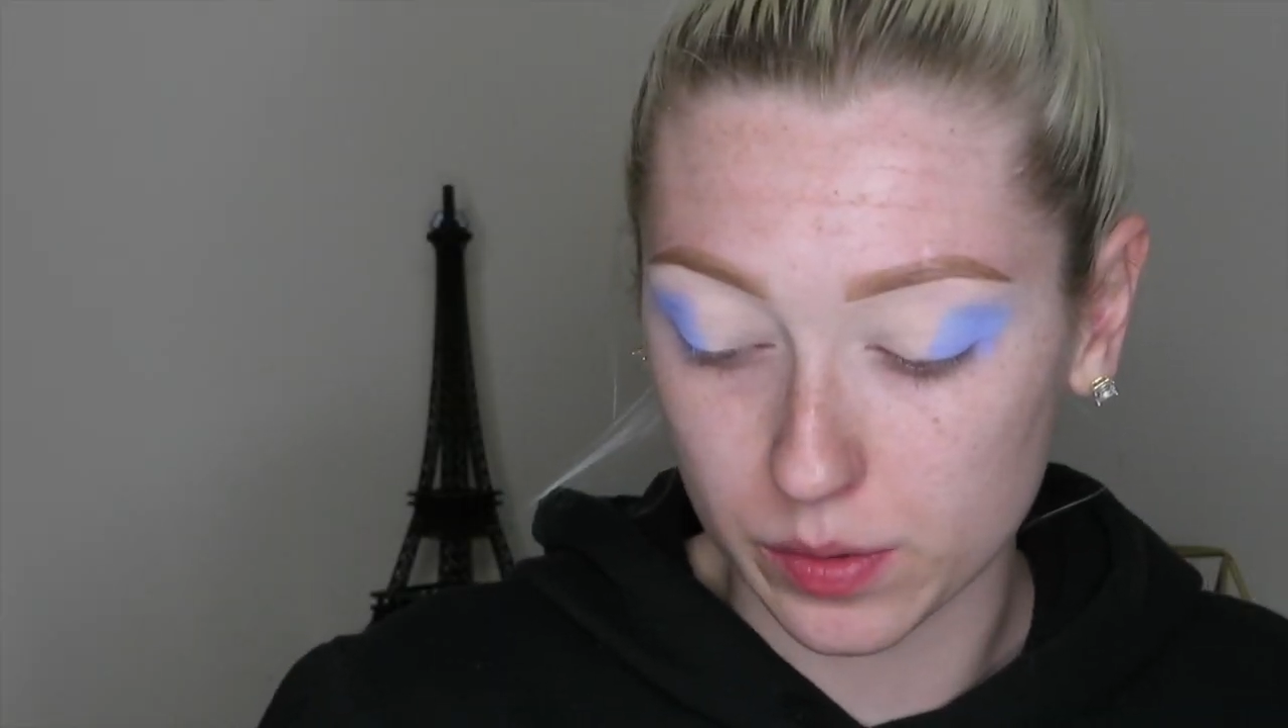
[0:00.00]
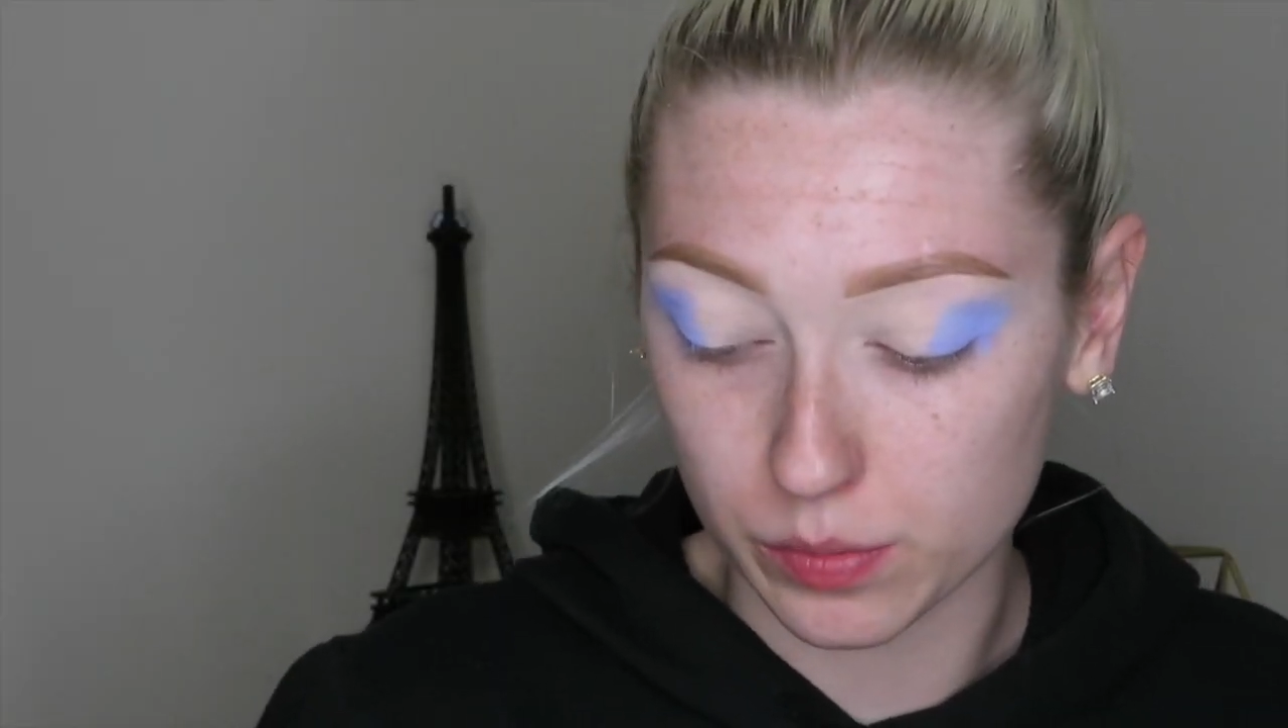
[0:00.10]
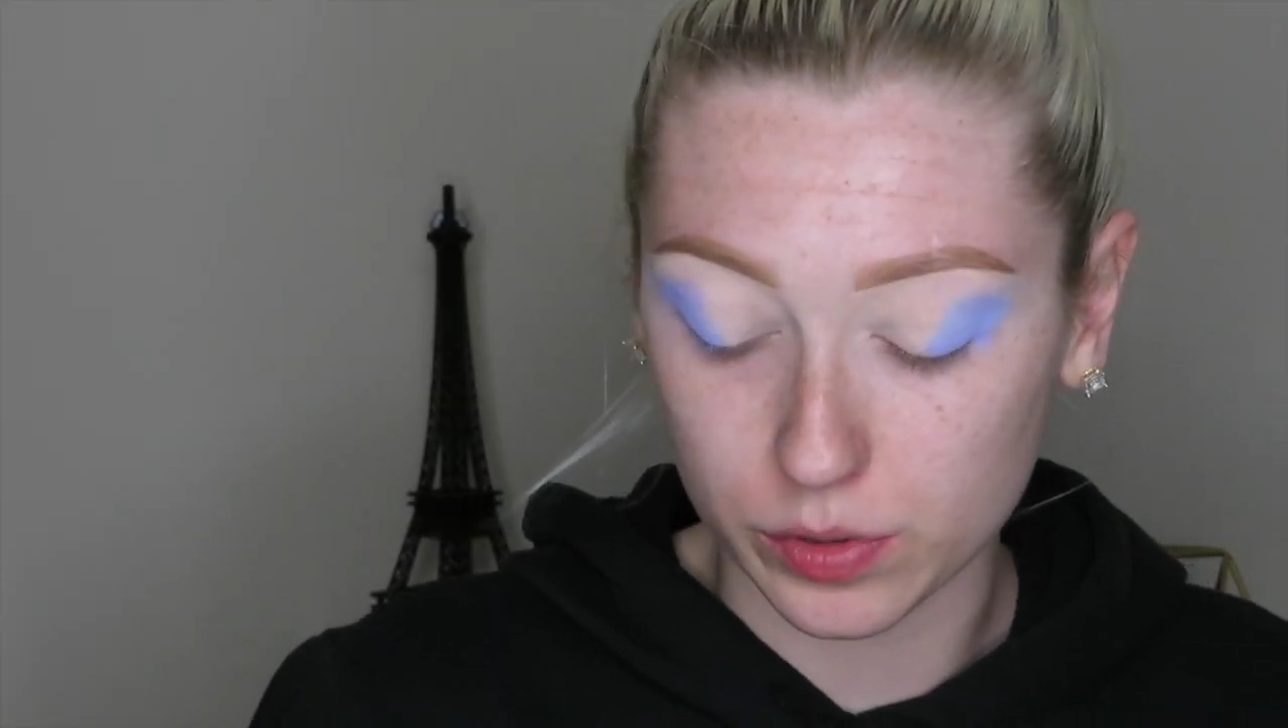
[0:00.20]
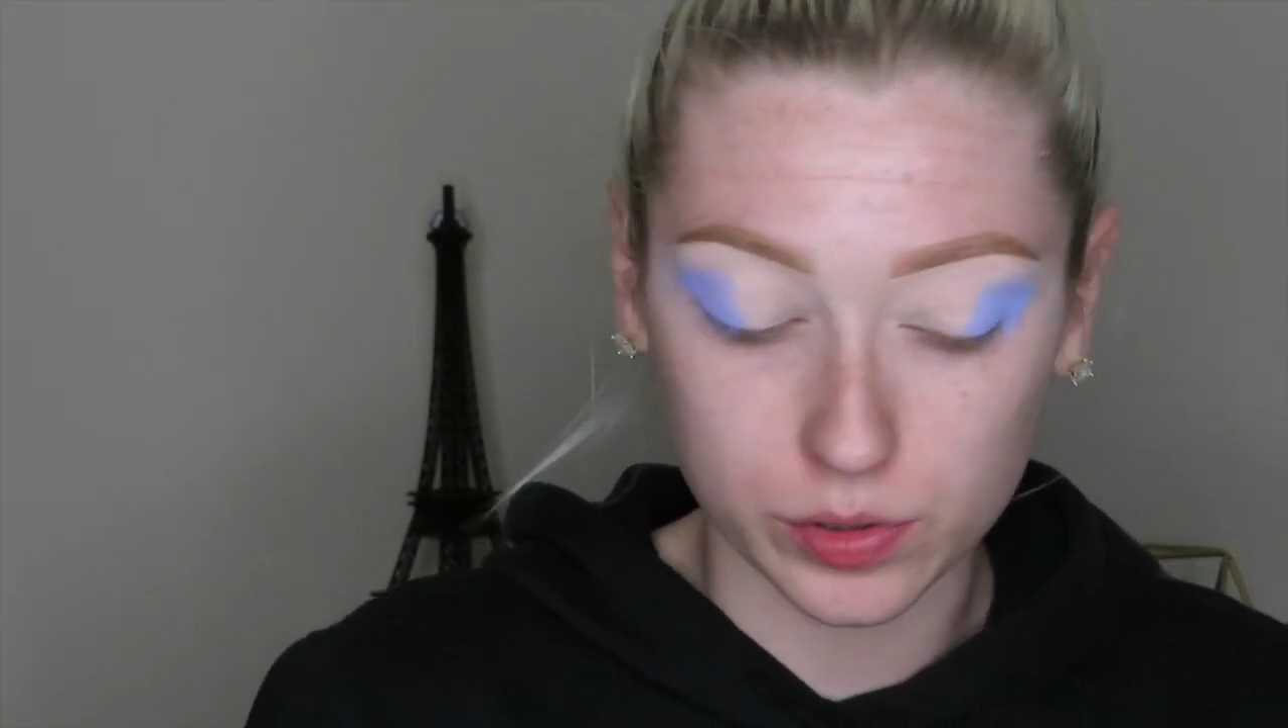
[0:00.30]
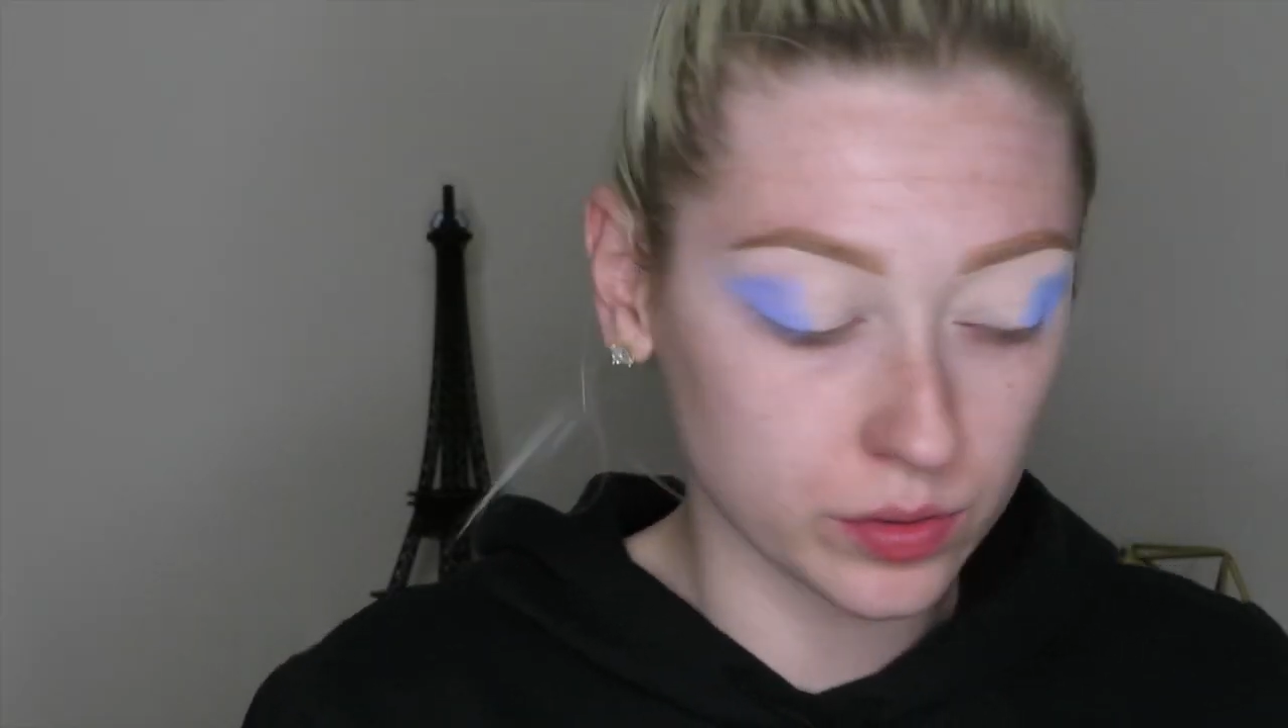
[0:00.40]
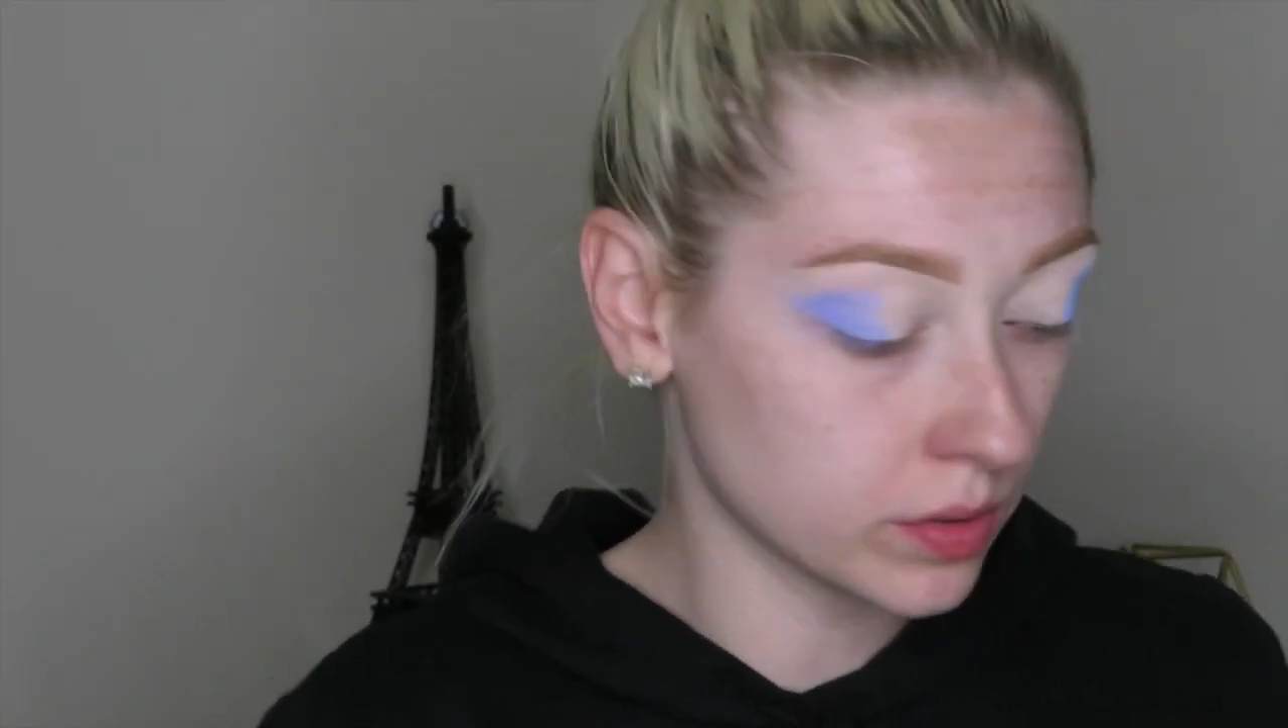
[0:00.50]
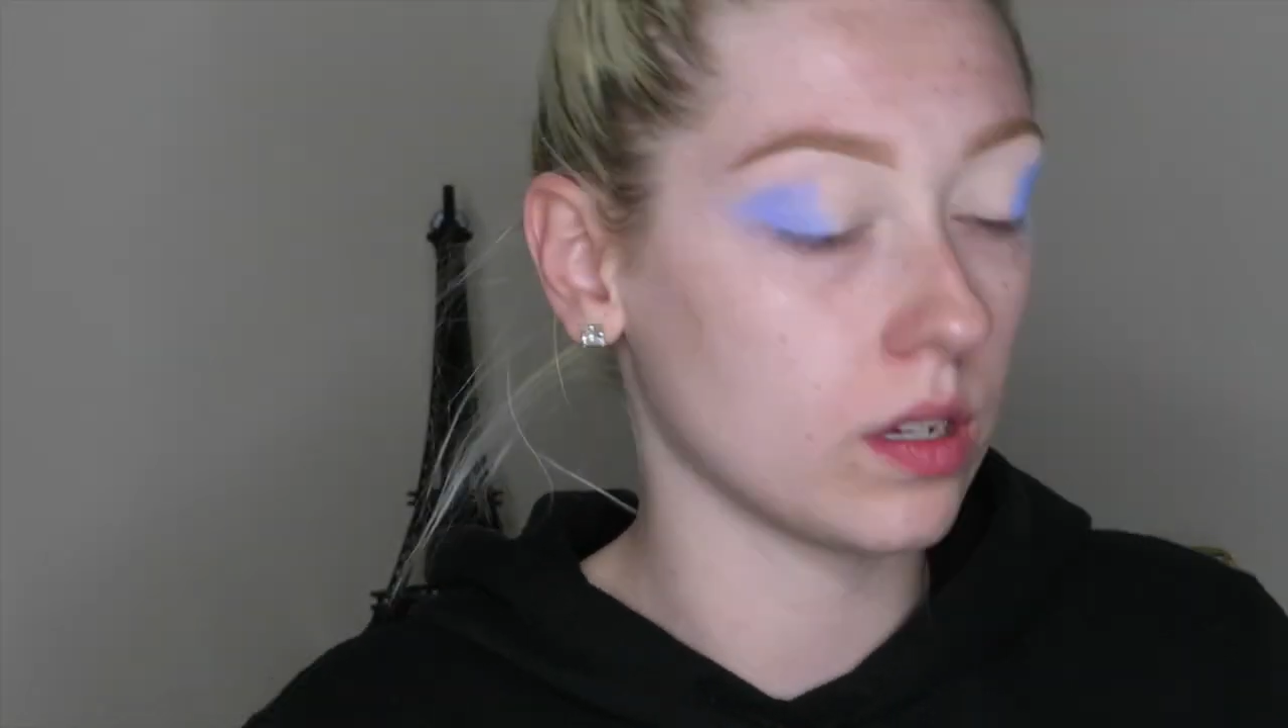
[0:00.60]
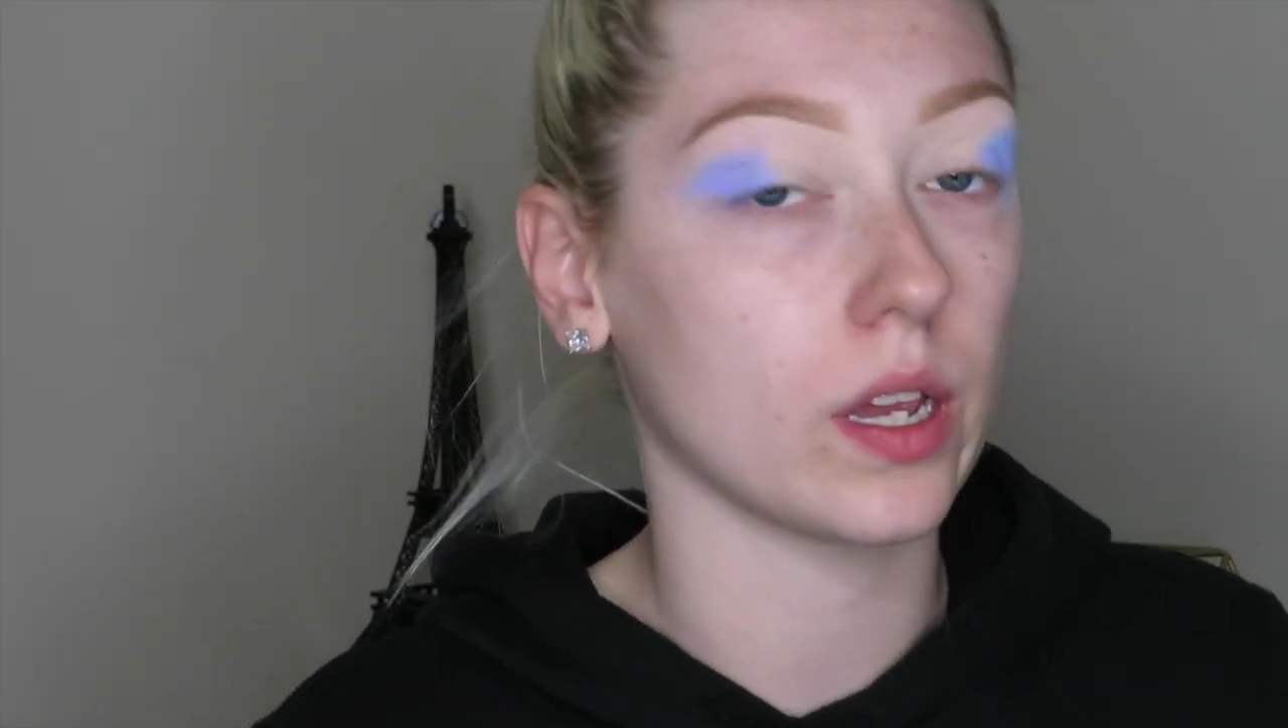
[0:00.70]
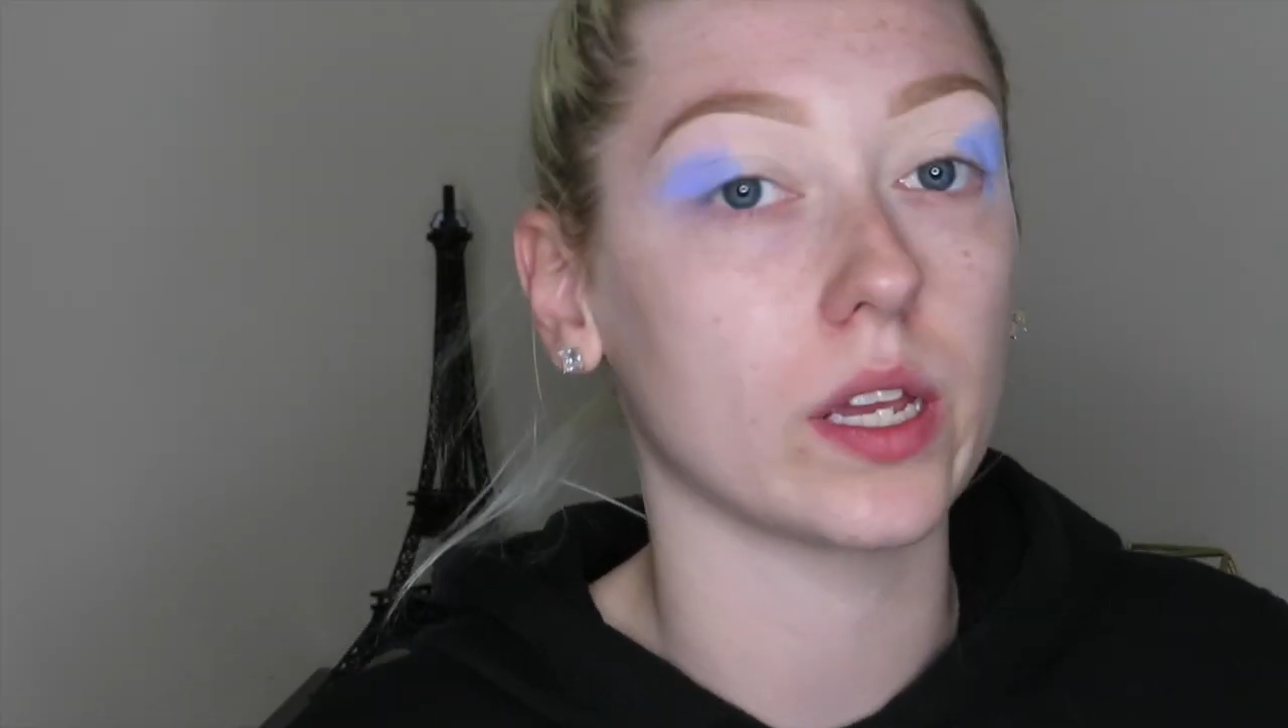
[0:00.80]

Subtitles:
the blue